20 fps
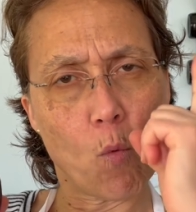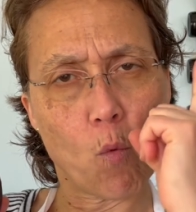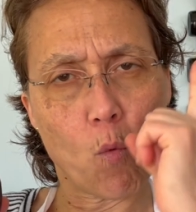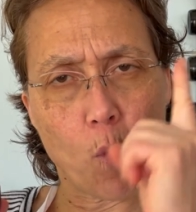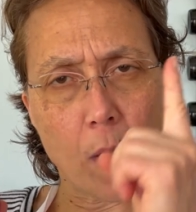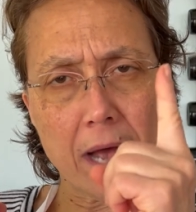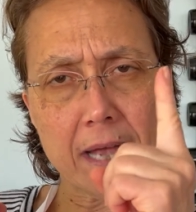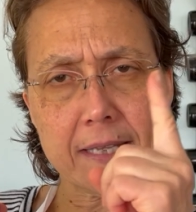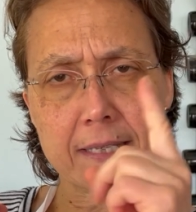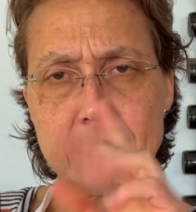
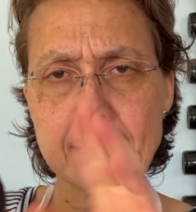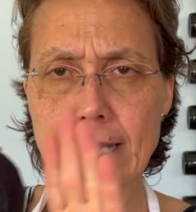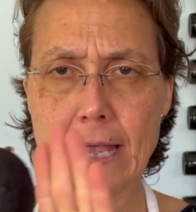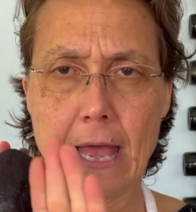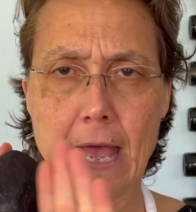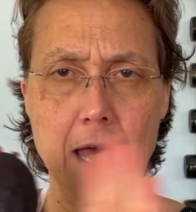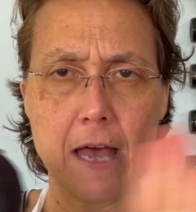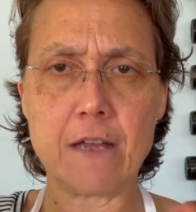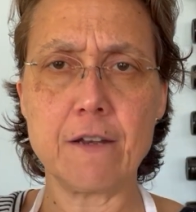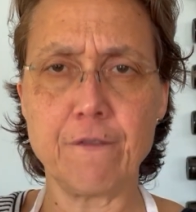once
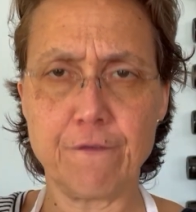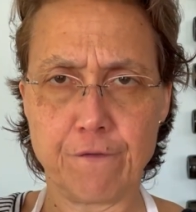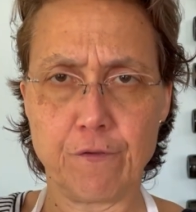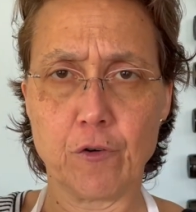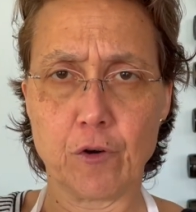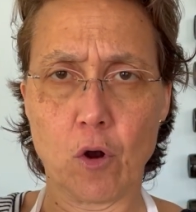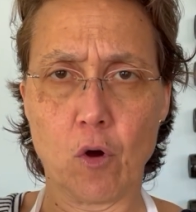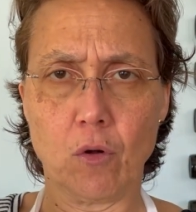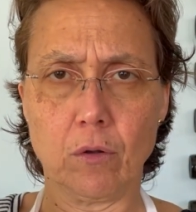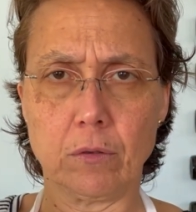and
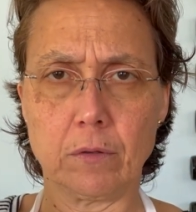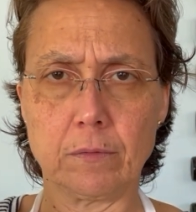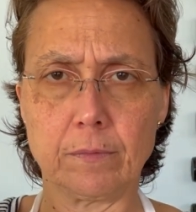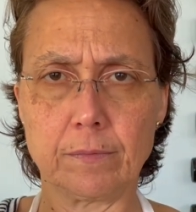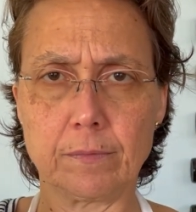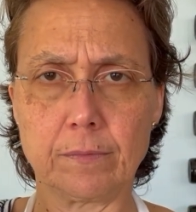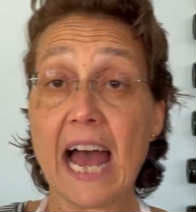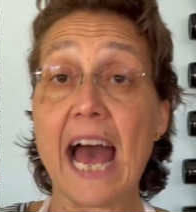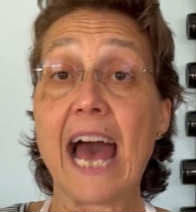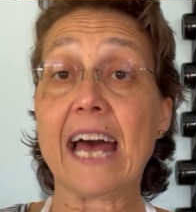for all.
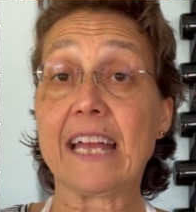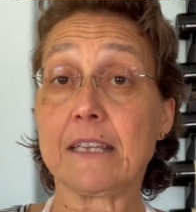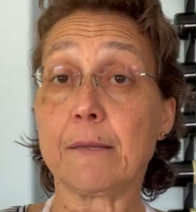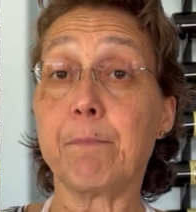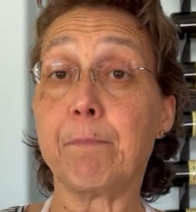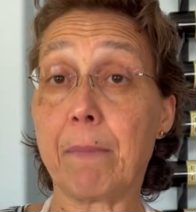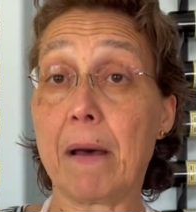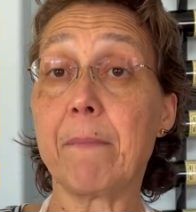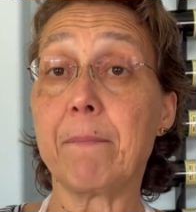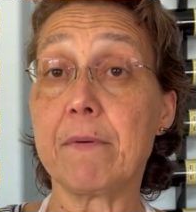At
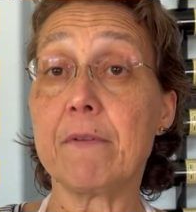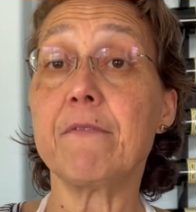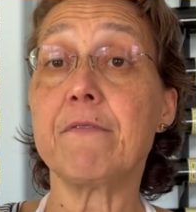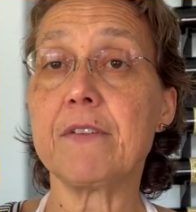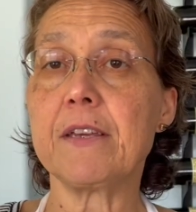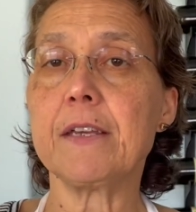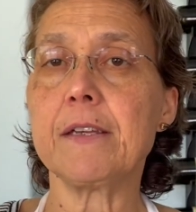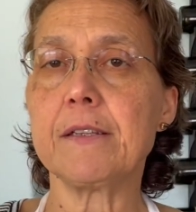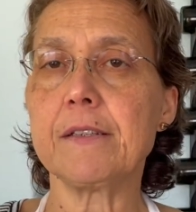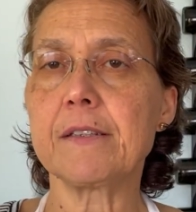Papa
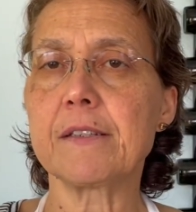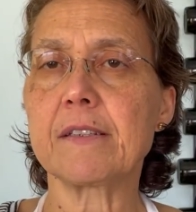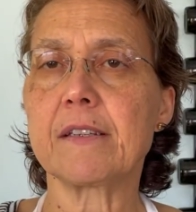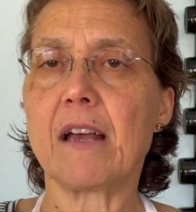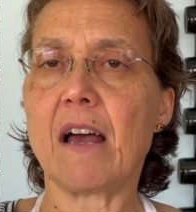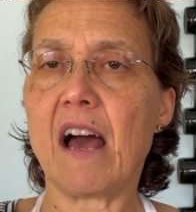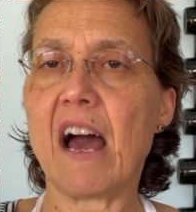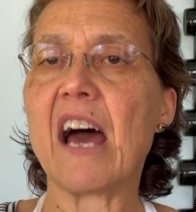Vince,